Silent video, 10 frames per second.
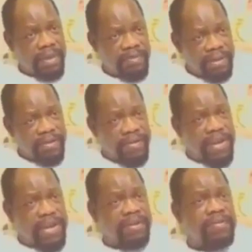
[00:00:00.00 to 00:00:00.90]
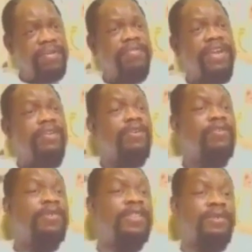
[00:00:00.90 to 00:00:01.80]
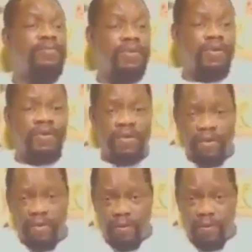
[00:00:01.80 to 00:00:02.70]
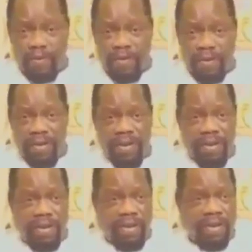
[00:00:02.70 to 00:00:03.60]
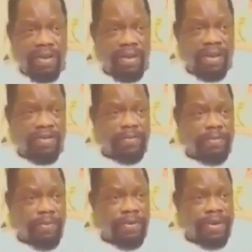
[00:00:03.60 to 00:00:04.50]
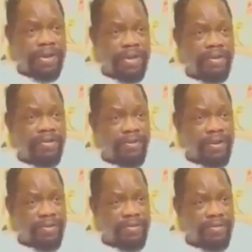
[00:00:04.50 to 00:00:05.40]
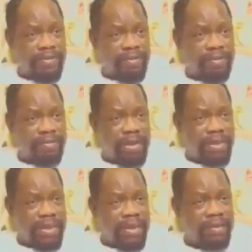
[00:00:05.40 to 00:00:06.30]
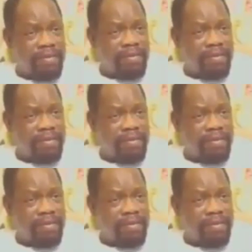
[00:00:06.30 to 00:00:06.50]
General Ankara read over the whole report again to us at the end.